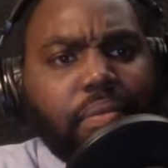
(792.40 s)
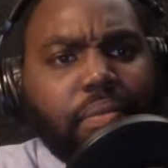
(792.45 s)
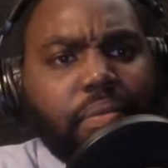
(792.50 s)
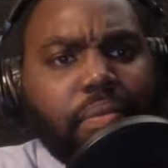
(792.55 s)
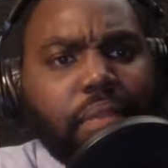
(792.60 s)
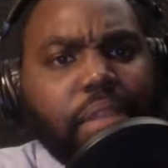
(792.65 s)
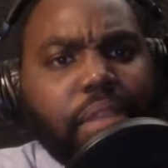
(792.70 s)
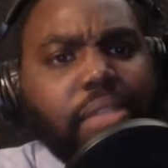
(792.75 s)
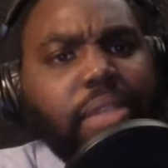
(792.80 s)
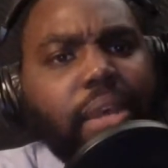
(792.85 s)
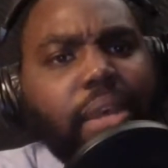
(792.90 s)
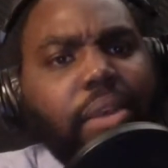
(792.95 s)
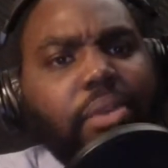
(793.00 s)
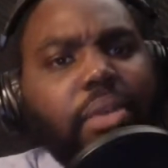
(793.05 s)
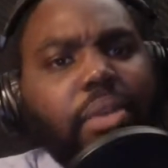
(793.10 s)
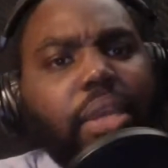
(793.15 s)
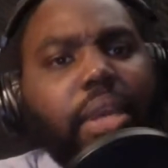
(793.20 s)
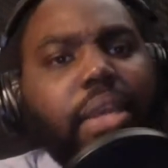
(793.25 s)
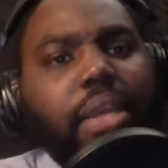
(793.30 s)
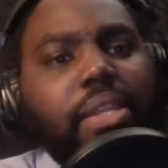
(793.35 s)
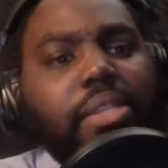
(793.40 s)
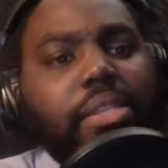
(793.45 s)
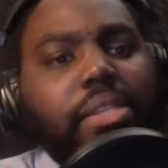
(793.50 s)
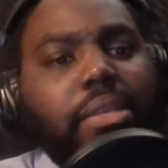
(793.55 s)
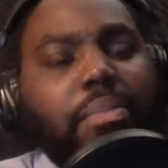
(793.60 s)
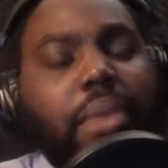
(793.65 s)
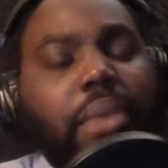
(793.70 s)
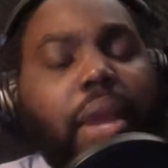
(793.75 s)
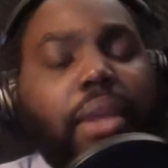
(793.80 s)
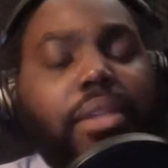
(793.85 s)
Is that okay to
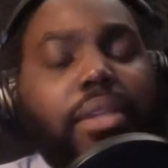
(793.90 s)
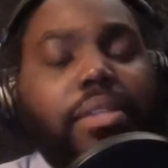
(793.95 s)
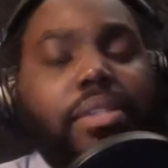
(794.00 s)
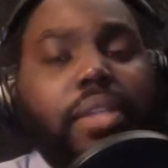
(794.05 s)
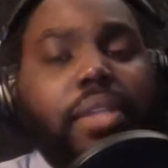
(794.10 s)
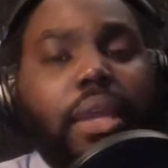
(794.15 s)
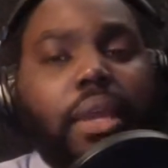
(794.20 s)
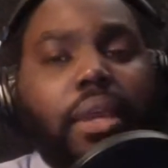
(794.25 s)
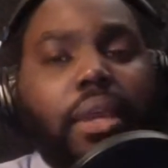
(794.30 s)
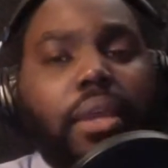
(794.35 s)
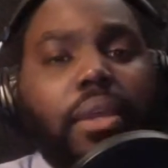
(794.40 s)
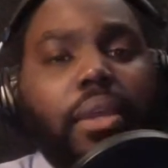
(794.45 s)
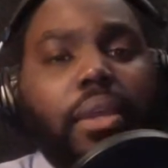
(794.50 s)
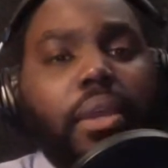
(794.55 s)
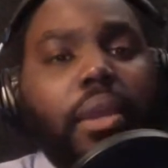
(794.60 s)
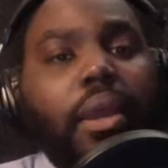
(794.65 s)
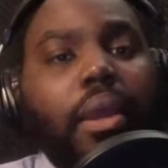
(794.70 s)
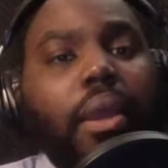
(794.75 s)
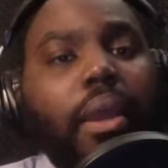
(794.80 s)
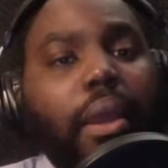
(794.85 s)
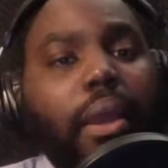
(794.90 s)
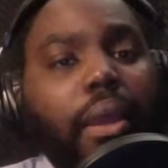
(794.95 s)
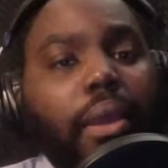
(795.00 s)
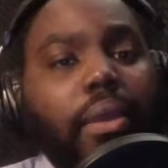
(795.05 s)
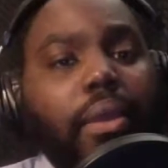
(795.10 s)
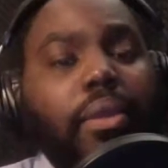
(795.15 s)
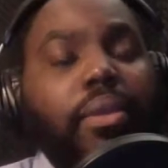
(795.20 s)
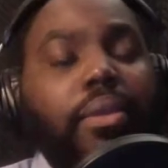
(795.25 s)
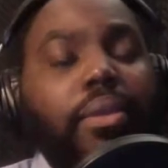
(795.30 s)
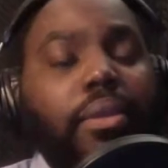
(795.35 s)
sit back and say,
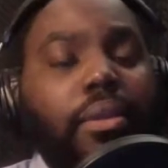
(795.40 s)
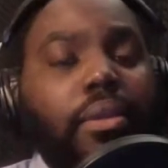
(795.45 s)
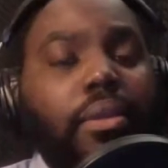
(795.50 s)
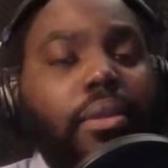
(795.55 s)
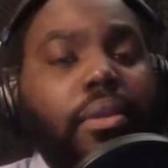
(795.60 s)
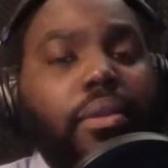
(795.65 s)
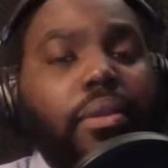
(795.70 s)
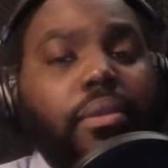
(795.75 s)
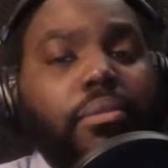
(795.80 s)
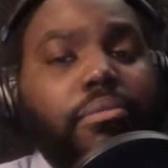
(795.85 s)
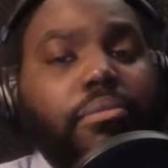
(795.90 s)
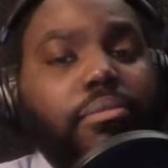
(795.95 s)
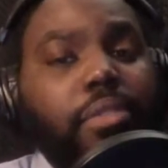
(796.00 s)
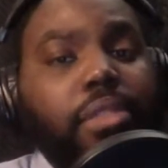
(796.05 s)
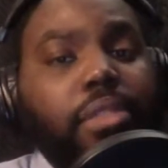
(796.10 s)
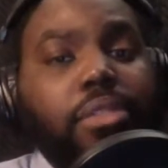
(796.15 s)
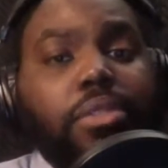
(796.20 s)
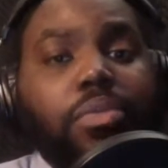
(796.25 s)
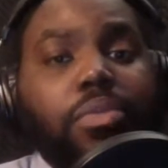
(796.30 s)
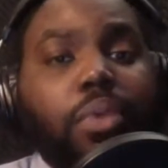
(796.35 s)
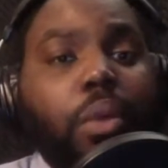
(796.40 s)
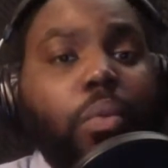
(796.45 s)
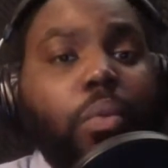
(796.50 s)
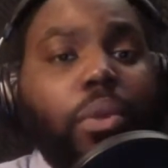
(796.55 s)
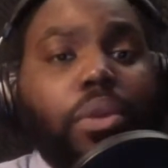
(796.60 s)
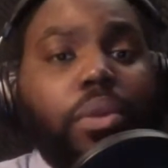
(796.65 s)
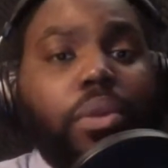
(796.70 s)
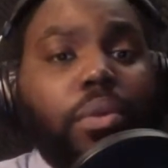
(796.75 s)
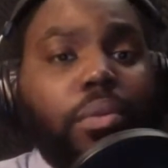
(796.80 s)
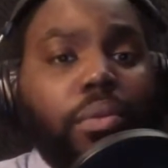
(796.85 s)
hey, this is what
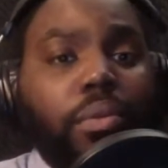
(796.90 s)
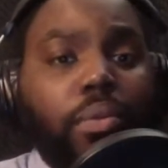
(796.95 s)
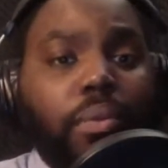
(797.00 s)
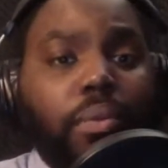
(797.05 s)
we do?